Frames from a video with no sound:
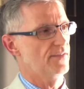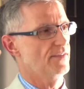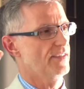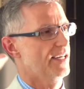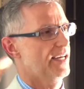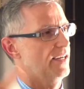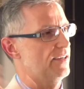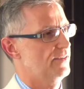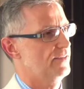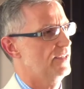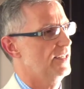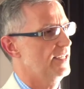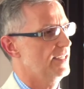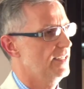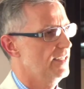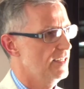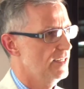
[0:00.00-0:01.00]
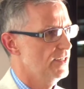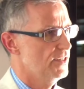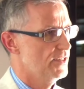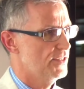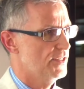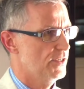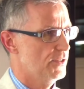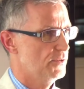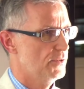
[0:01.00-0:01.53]
that, right?
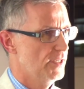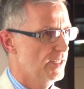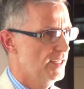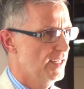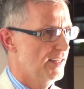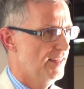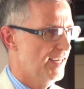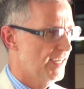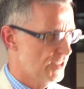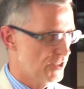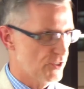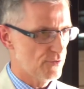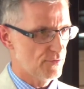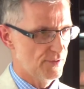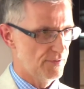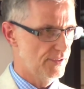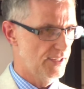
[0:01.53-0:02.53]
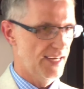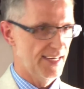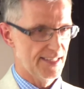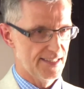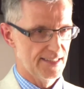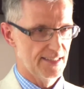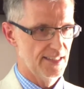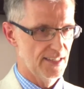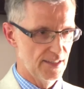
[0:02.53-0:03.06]
So that just
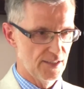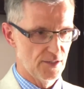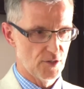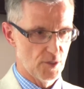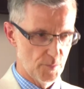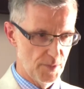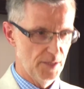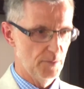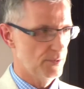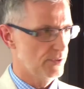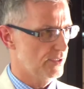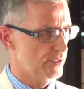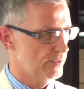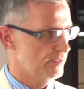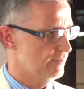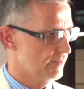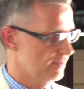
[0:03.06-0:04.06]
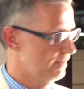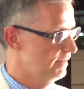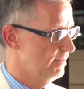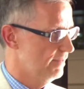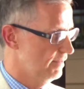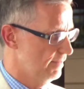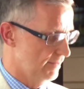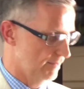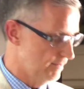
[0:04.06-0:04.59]
reflects that there are people
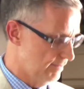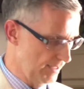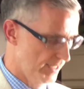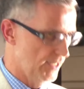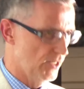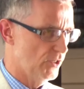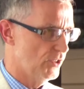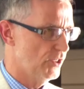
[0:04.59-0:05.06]
in Hong